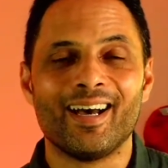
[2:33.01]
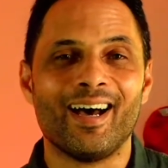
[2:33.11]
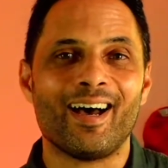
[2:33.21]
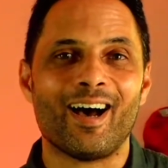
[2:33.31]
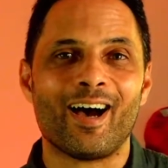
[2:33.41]

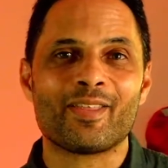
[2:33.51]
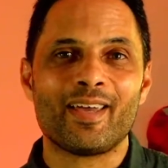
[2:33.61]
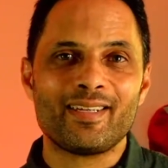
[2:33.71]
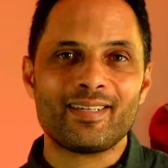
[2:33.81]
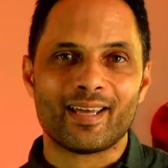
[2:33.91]
Uh, I
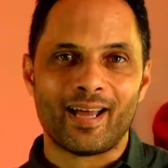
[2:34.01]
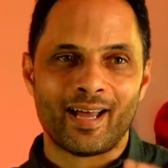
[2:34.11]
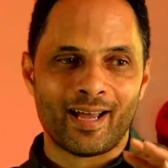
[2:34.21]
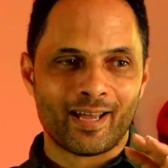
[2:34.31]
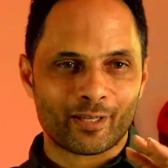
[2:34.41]
then
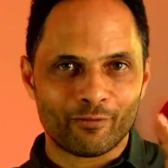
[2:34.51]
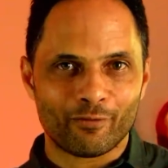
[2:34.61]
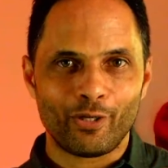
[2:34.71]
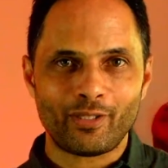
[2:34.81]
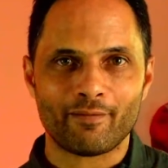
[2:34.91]
uh,
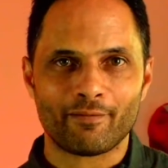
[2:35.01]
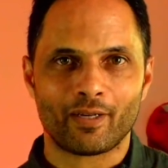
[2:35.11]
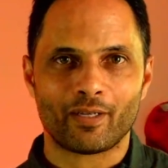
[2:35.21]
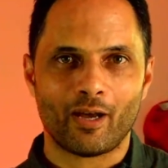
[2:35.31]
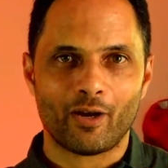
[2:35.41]
convert that
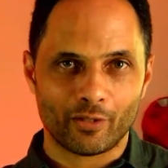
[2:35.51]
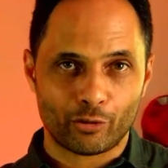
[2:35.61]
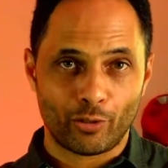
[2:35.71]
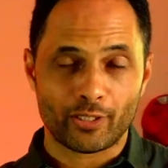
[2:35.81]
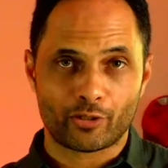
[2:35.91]
video and the
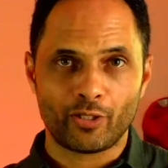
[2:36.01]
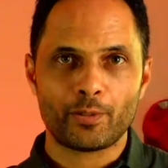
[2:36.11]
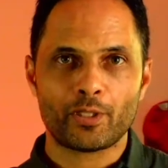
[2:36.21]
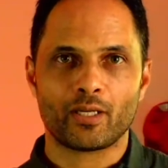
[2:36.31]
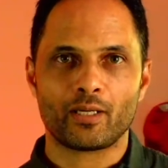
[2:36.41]

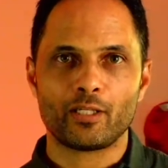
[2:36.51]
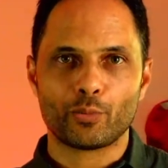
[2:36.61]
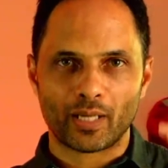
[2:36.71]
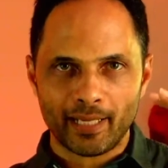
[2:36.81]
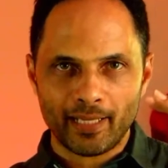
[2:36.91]
transcription into
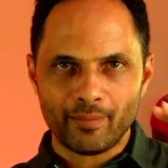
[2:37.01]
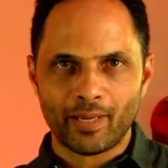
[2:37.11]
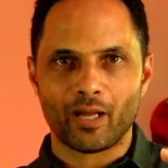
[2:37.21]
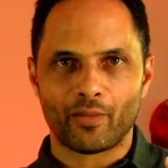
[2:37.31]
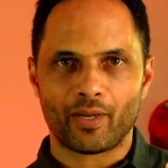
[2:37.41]
an
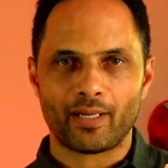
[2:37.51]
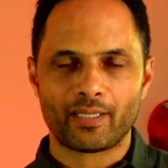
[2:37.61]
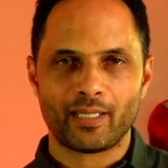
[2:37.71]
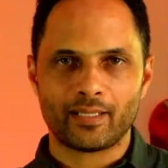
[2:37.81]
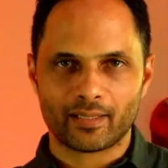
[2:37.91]
email that I
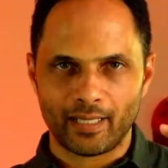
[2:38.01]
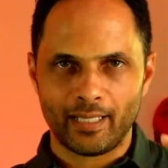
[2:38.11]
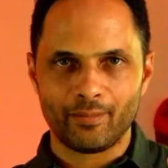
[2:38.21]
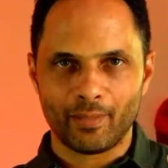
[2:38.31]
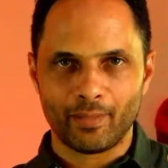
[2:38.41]
send as an
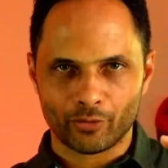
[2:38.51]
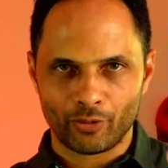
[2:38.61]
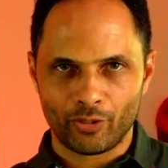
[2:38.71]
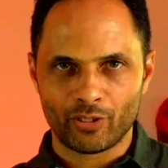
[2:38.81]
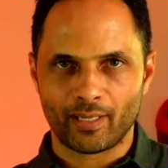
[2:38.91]
email
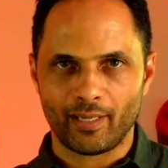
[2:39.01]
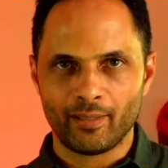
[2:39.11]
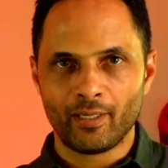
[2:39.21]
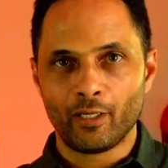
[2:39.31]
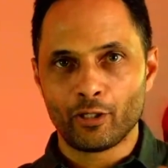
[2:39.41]
newsletter
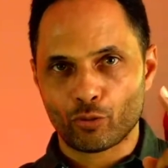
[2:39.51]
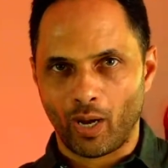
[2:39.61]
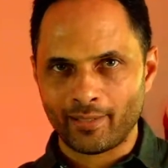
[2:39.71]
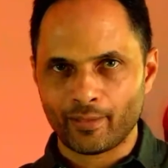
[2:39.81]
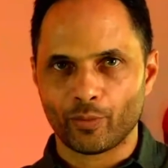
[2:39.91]

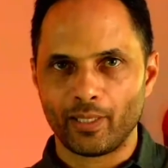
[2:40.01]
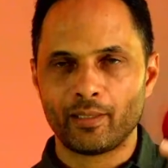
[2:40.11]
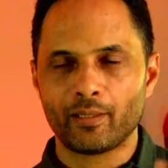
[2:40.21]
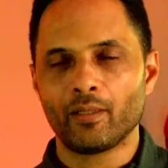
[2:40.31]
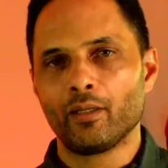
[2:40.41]
twice a
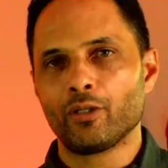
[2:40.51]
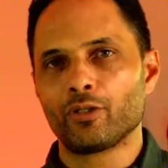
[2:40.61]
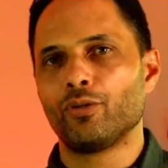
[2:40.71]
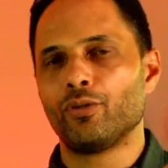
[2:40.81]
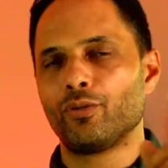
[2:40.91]
week
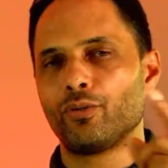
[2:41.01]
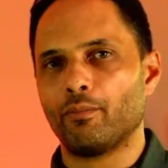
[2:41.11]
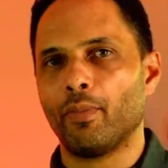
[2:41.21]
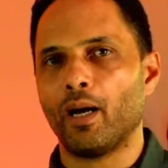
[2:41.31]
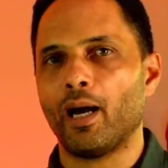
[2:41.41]
to
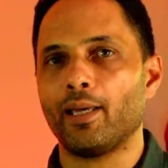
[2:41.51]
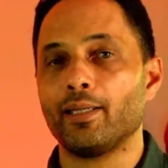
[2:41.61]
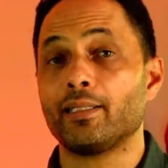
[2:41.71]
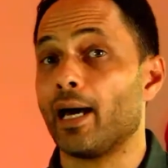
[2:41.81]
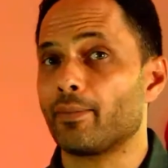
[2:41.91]
my
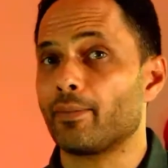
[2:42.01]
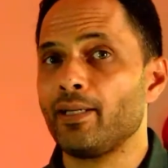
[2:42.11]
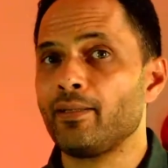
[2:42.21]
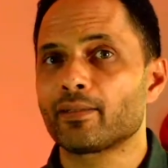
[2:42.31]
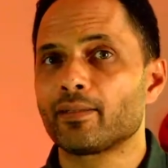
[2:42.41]

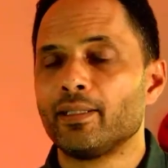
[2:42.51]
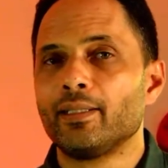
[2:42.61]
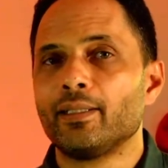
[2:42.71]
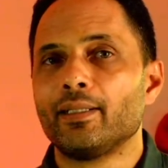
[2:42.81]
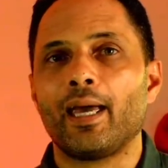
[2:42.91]
database.
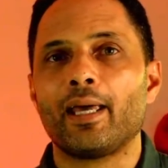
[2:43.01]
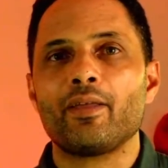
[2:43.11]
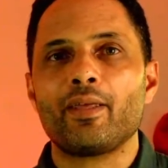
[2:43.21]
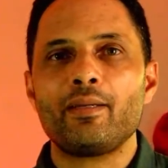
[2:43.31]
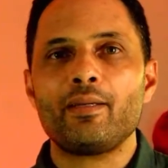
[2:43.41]
And I
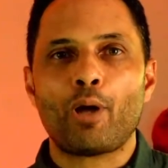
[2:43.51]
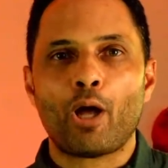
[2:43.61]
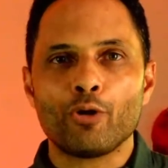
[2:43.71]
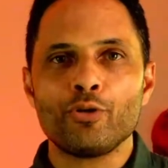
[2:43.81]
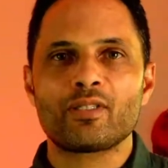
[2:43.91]
then
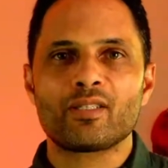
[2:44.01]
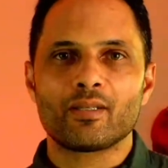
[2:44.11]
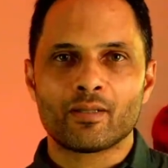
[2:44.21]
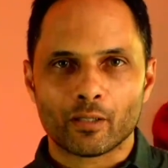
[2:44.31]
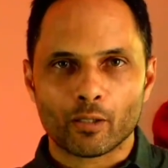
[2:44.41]
post
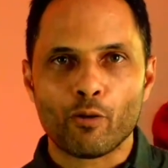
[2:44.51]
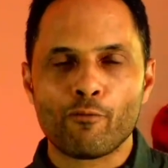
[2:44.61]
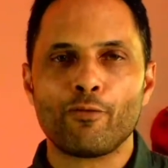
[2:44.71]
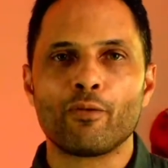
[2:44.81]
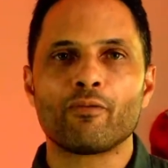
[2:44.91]
the long
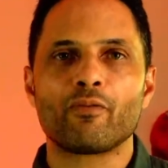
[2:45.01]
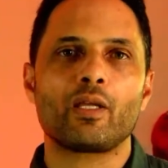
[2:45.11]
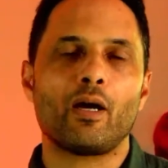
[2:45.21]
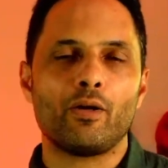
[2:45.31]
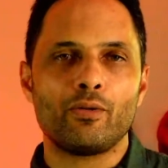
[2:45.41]
form
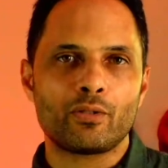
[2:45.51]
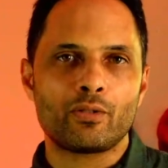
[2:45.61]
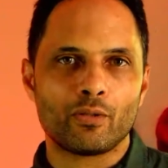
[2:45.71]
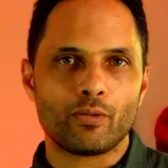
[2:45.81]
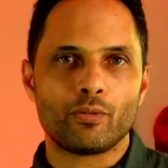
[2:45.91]
video
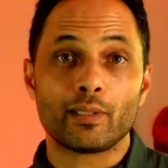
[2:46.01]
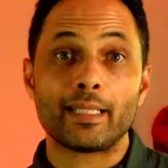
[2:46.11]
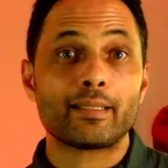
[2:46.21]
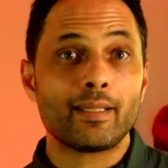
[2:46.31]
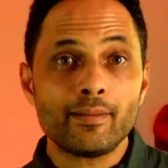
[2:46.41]
to
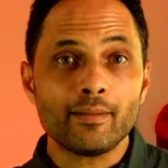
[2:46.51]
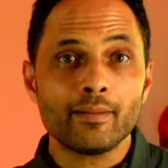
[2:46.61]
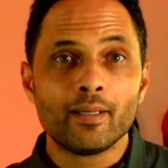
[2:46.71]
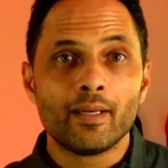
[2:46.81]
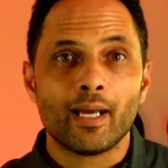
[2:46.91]
LinkedIn.
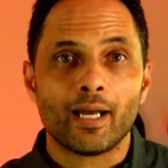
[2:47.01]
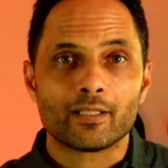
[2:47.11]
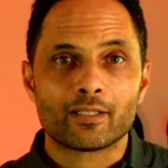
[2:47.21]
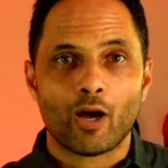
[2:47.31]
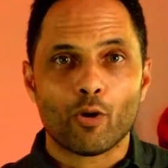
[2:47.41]
And
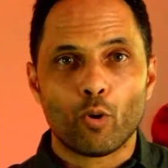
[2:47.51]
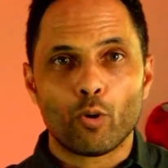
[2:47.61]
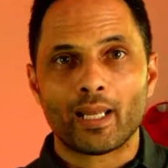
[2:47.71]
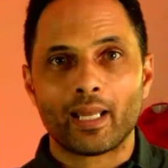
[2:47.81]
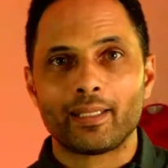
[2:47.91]
so all
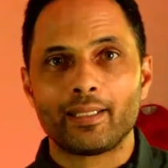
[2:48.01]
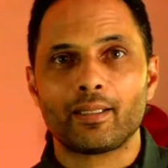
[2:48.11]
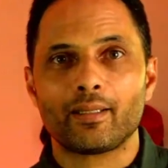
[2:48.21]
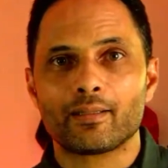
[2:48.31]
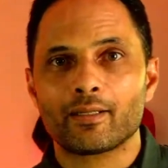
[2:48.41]
my
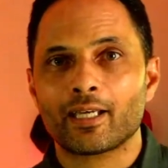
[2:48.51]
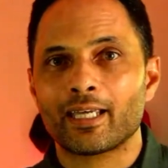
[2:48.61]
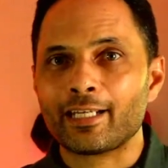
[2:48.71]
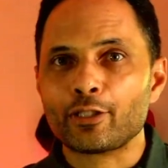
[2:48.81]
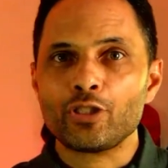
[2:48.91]
LinkedIn
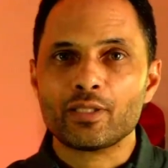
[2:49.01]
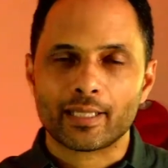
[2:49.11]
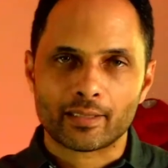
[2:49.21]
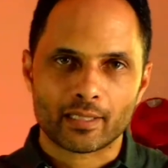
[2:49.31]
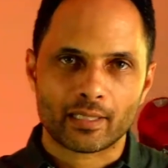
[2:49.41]
connections
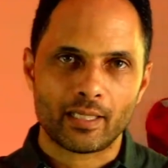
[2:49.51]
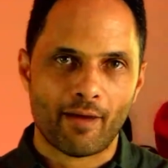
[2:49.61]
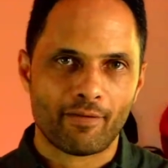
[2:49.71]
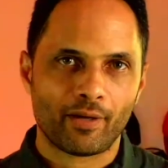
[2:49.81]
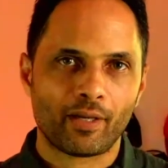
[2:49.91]
get to see
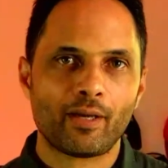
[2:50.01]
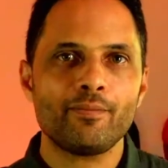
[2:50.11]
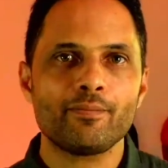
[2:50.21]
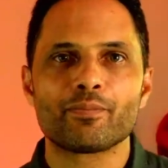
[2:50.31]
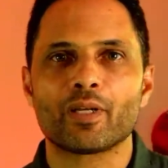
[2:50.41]
that video.
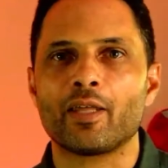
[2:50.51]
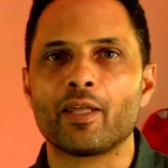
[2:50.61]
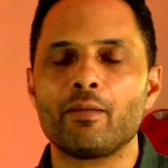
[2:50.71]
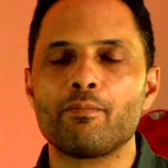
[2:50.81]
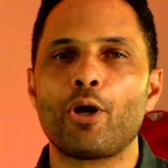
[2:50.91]
I
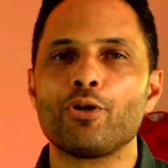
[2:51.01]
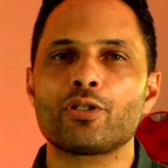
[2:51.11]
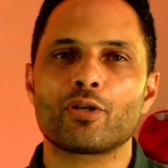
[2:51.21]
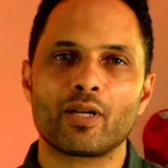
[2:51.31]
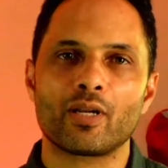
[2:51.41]
then post
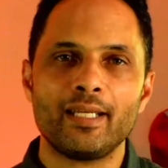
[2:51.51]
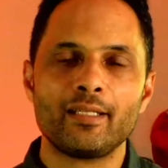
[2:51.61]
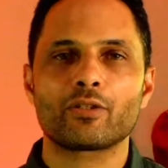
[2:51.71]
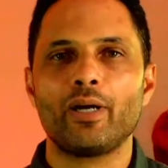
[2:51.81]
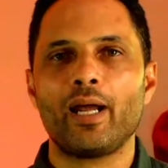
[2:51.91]
it on
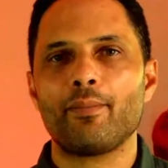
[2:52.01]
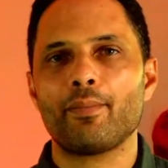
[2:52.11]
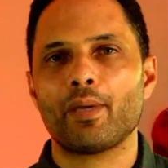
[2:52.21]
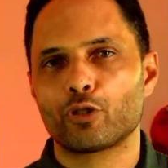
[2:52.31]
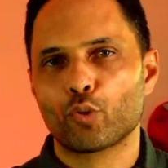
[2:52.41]
Instagram
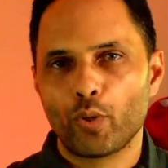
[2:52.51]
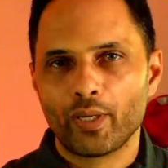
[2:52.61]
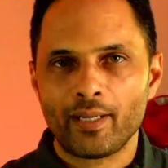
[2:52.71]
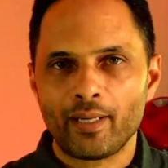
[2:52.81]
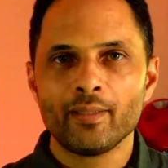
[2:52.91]
and
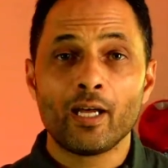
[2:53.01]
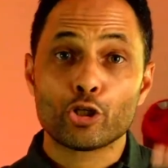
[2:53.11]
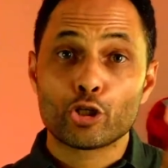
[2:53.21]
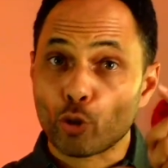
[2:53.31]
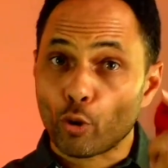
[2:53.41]
Twitter,
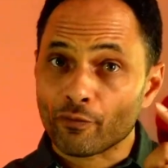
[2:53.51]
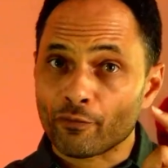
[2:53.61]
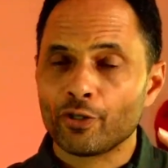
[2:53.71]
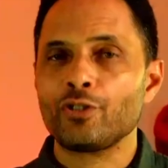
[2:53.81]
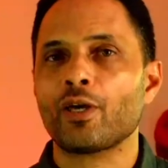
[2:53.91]
short
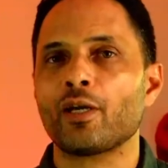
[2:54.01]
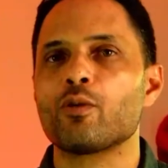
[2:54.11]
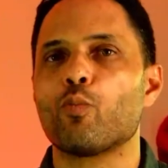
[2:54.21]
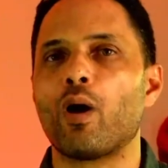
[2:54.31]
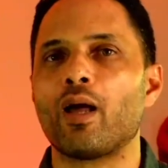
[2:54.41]
versions, only
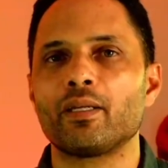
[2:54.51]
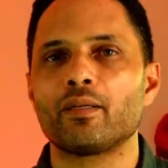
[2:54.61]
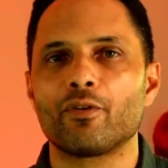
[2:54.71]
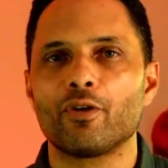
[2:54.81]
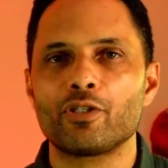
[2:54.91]
one minute
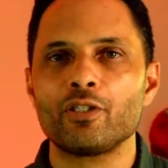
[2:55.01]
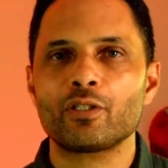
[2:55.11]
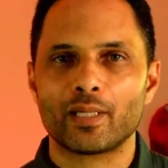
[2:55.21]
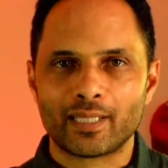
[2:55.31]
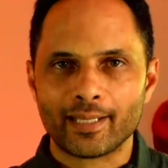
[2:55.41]
versions. So
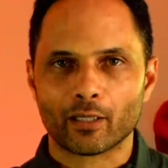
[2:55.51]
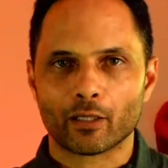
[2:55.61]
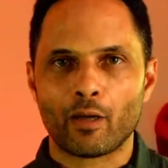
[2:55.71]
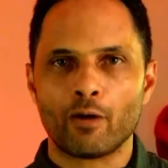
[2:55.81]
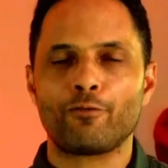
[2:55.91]
I take the
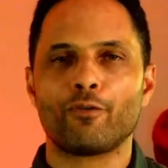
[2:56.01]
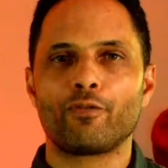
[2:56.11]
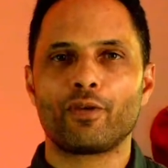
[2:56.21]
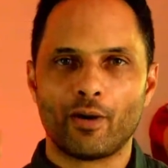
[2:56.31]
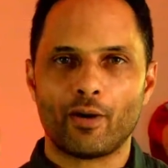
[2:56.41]
long form
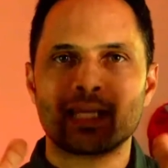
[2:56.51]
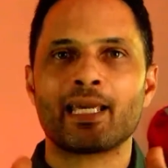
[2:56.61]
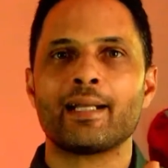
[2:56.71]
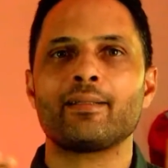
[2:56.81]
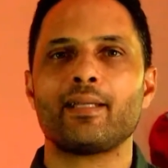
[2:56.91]
video, I
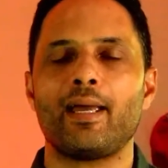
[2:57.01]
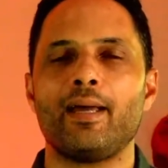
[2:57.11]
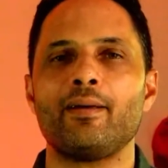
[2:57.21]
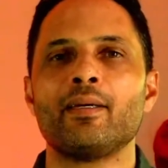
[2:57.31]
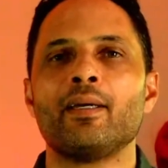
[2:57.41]
cut it down
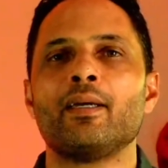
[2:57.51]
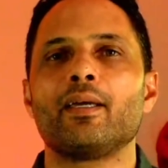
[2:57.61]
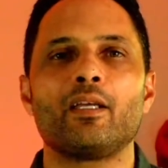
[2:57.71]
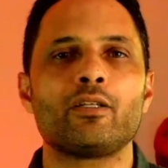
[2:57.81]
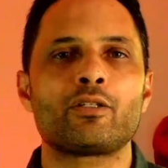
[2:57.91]

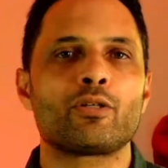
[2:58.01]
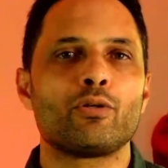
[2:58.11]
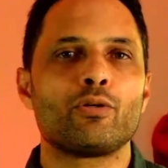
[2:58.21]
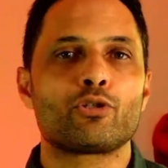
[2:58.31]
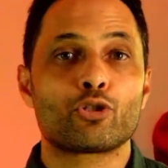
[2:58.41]

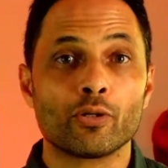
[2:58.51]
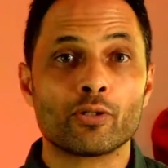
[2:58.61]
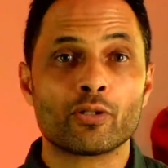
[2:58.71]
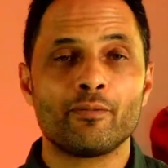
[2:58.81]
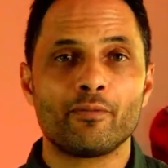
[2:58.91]
into short
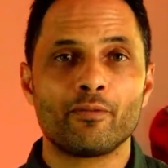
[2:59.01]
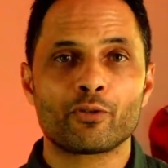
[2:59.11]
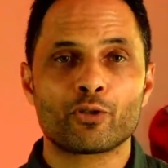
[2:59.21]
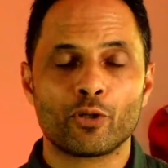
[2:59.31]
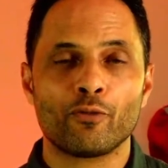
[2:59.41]
form,
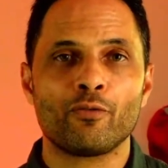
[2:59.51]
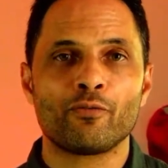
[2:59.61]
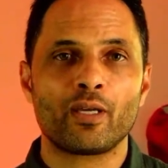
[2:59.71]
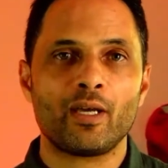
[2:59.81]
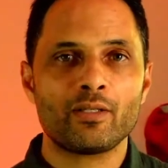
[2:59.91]
short form
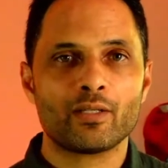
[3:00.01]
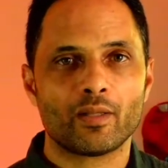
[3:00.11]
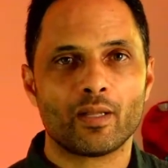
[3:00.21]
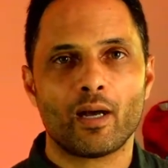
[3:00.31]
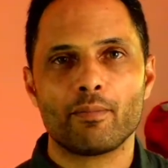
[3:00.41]
videos, and
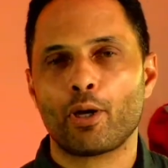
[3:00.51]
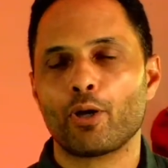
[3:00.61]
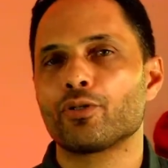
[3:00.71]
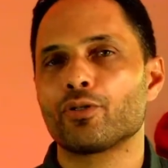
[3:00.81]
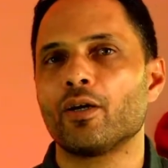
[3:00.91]
then I
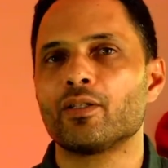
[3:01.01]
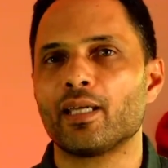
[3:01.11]
post those